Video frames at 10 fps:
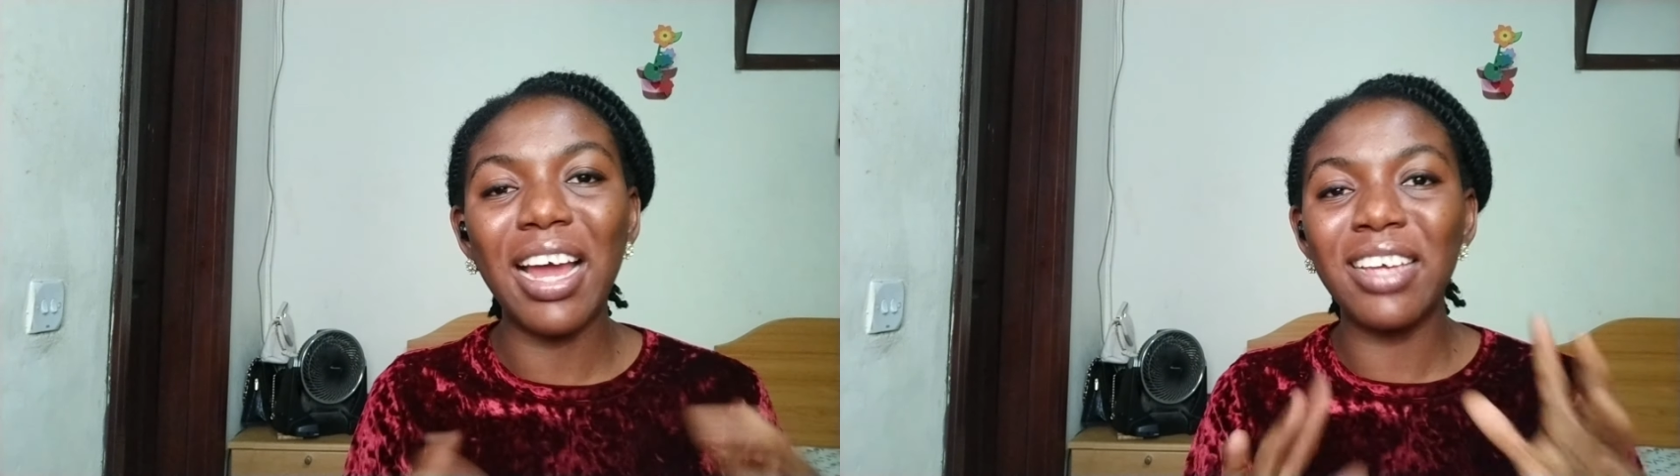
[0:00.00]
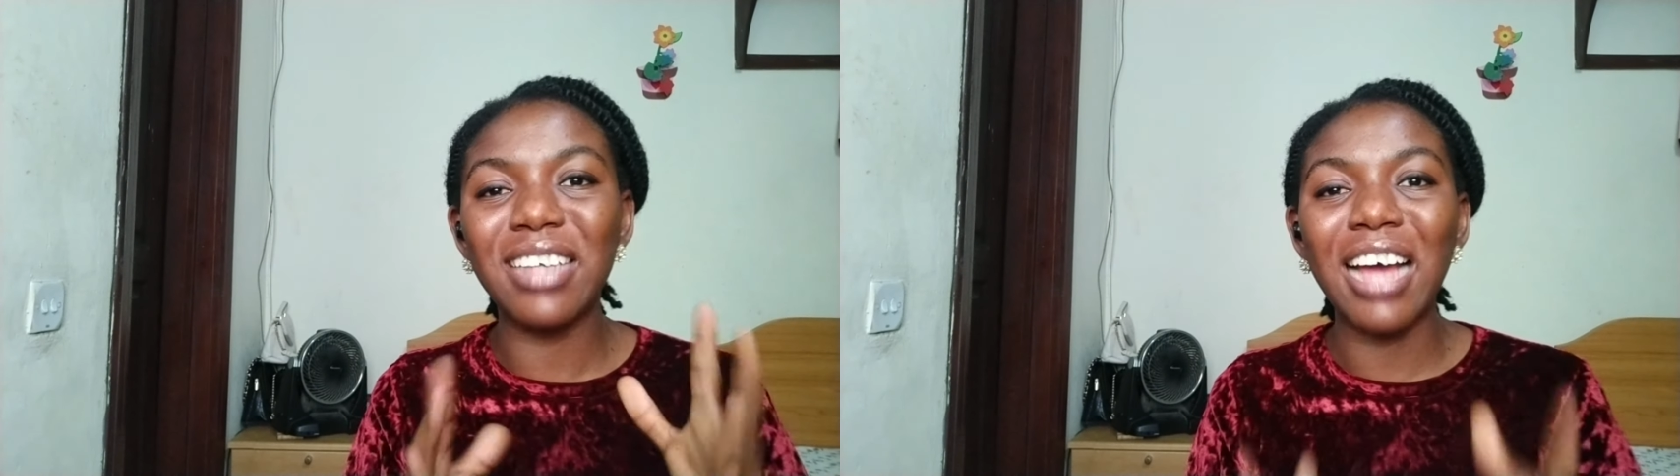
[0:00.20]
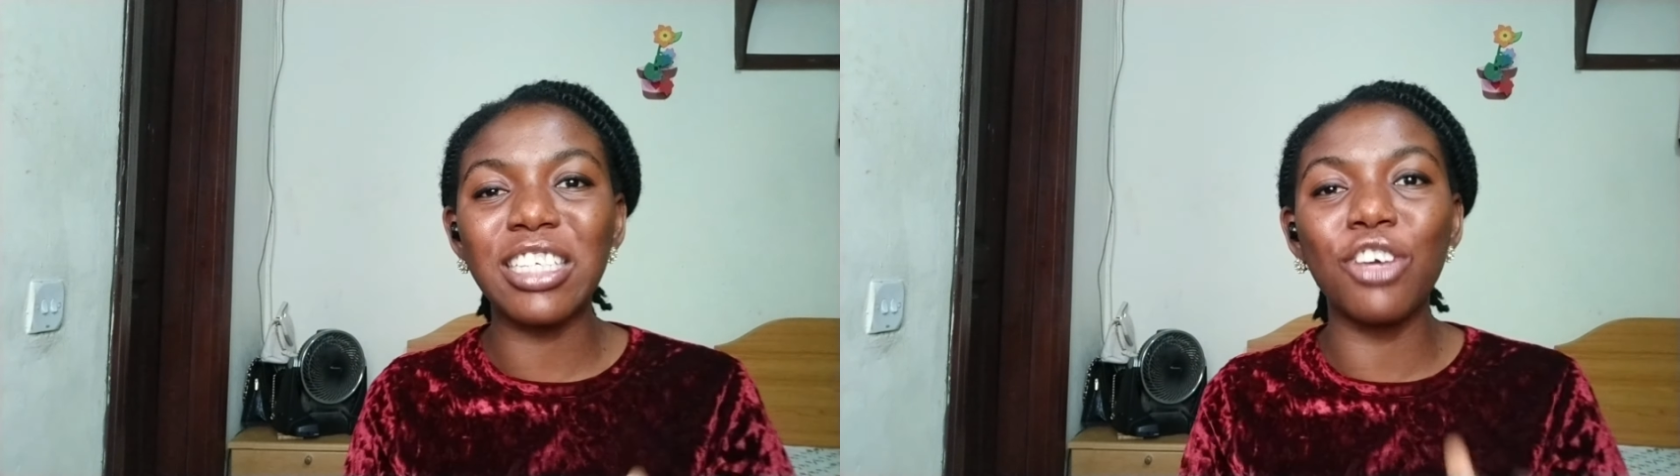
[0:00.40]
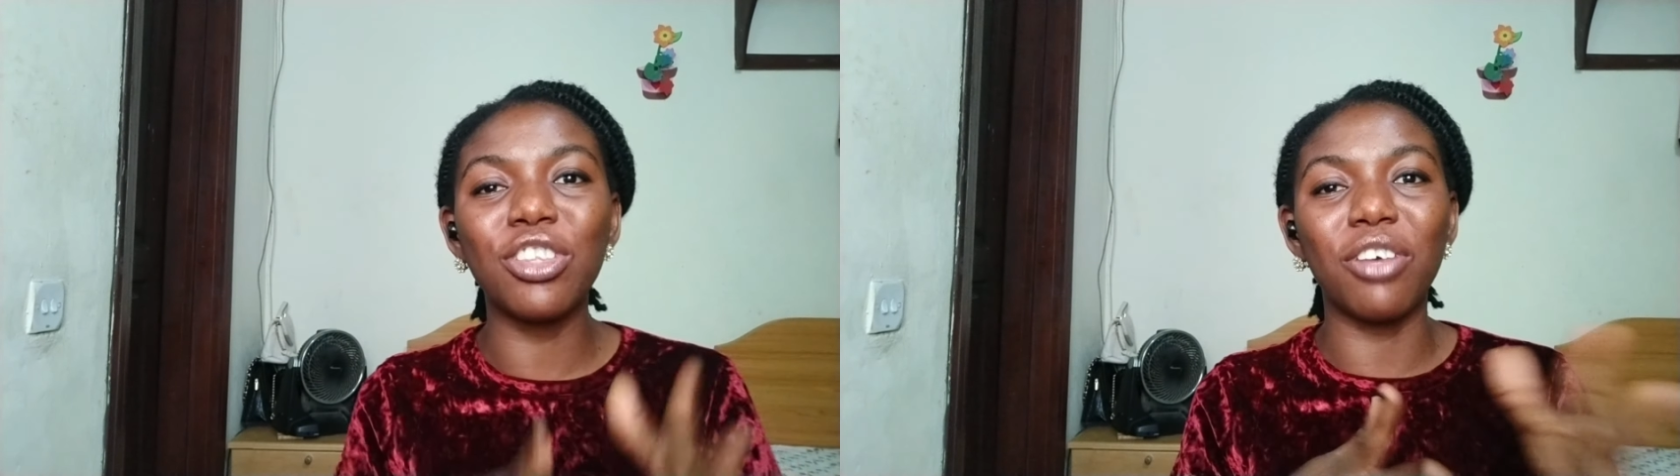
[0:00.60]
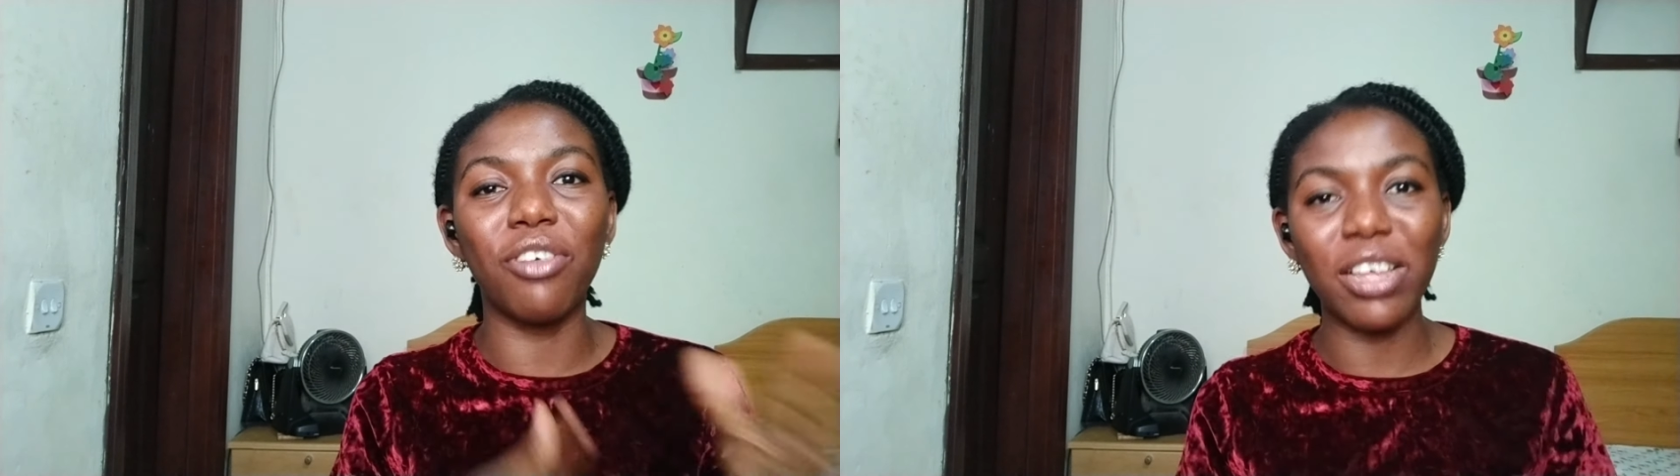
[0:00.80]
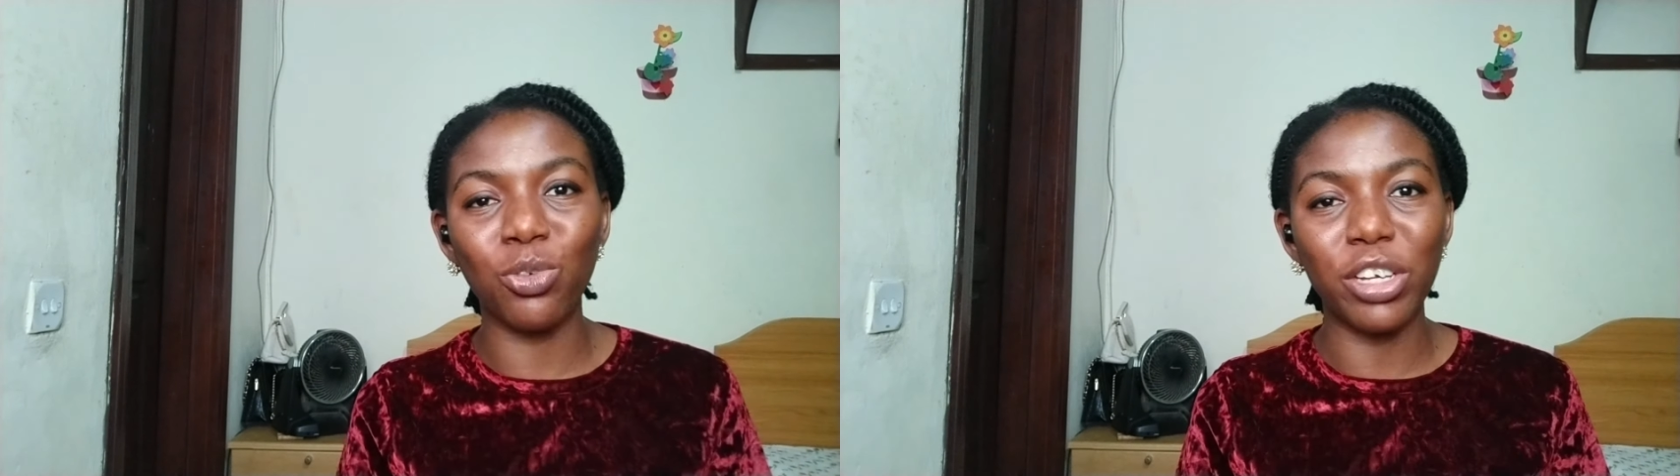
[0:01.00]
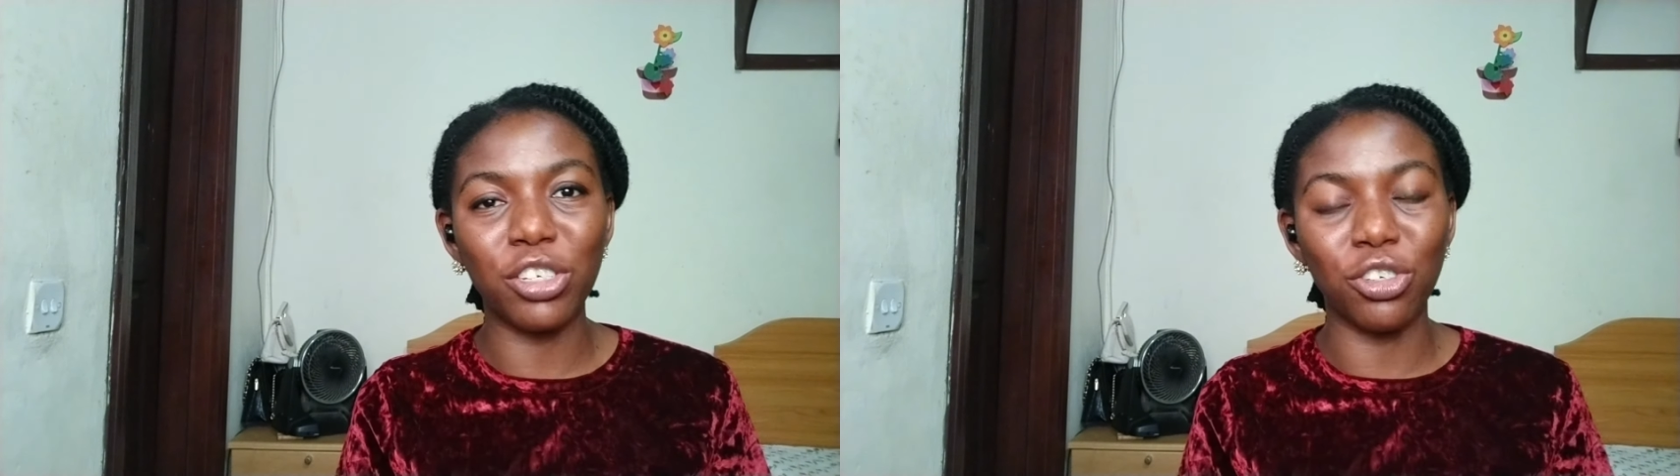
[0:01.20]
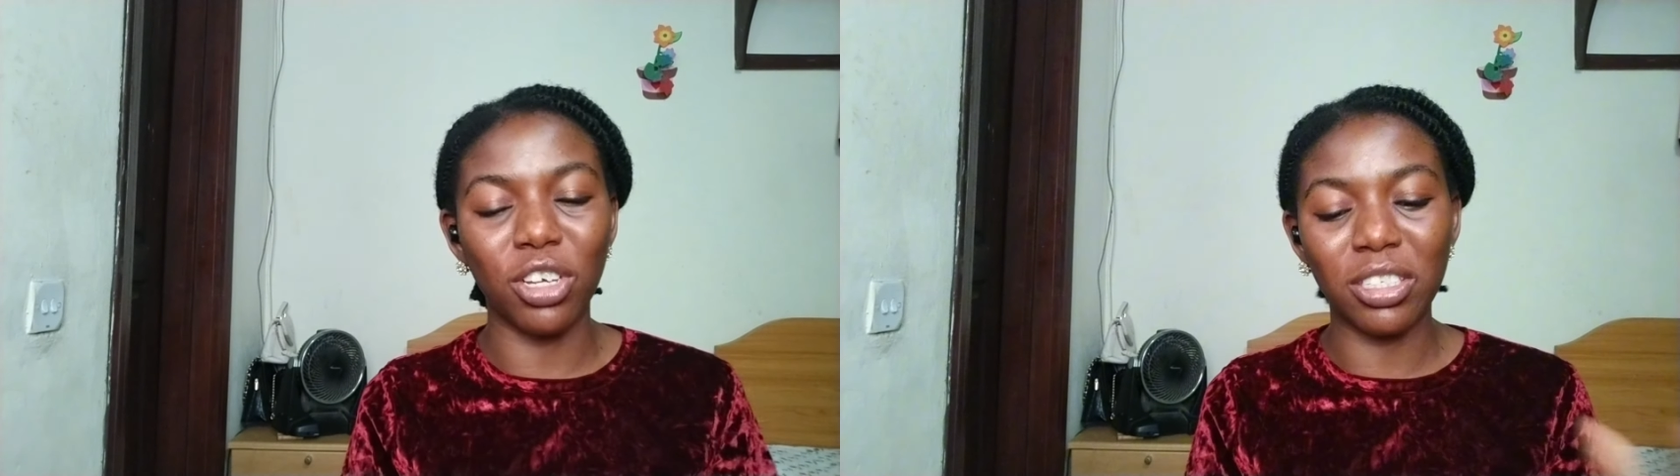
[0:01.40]
Now, he's asking you the right
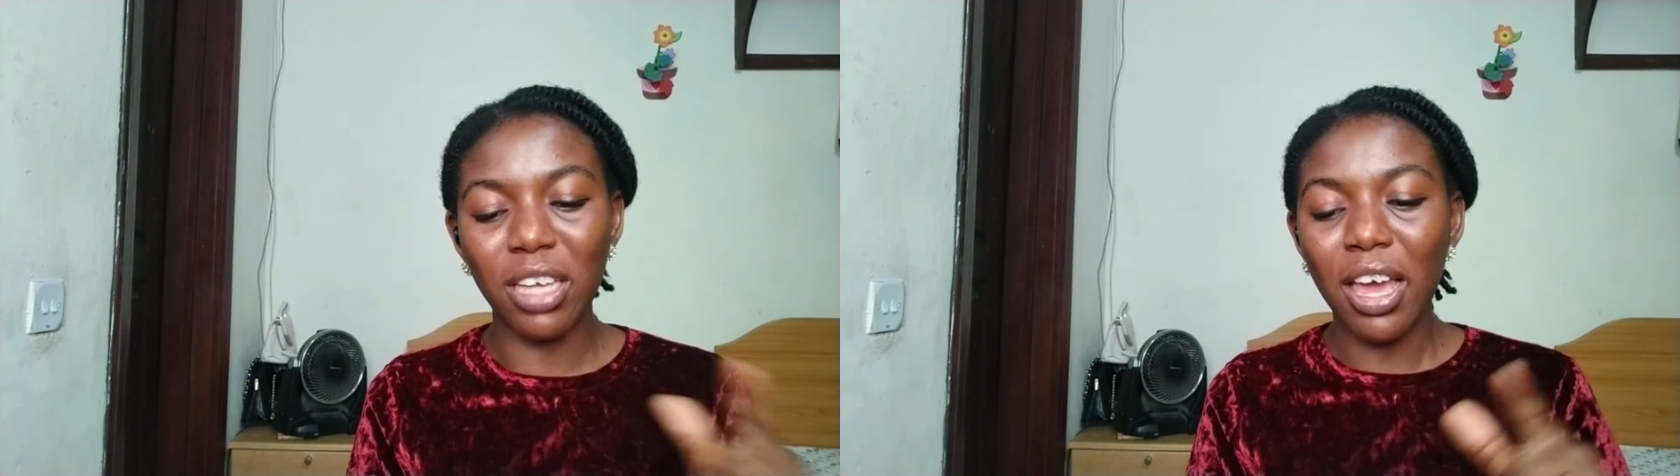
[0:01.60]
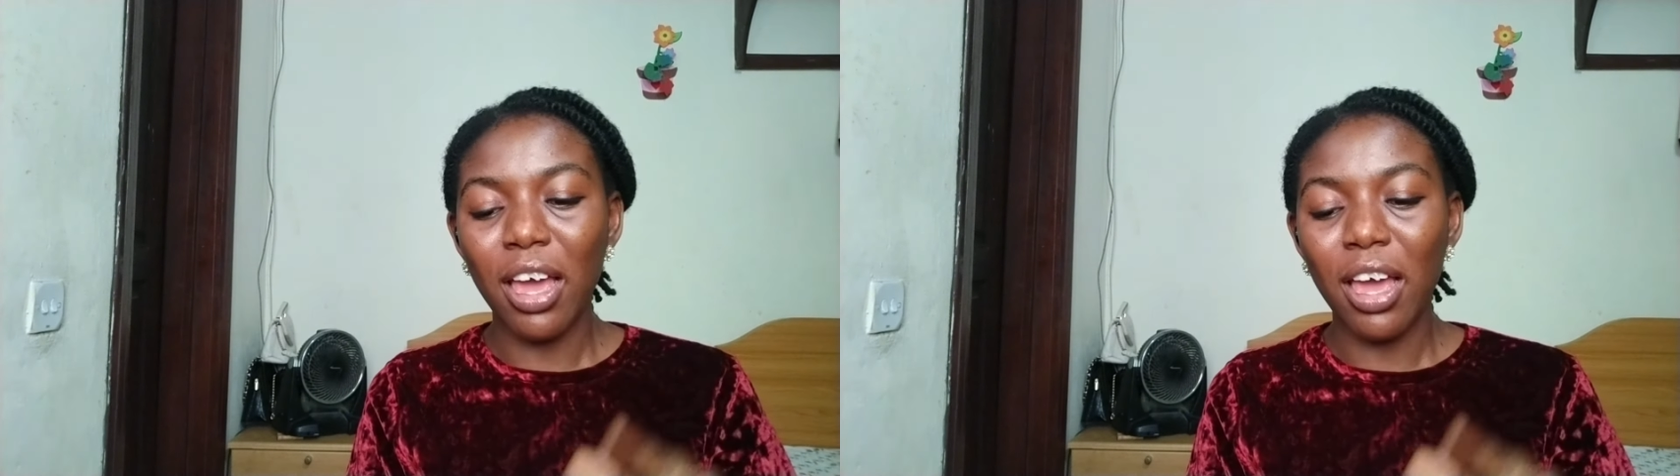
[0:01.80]
questions.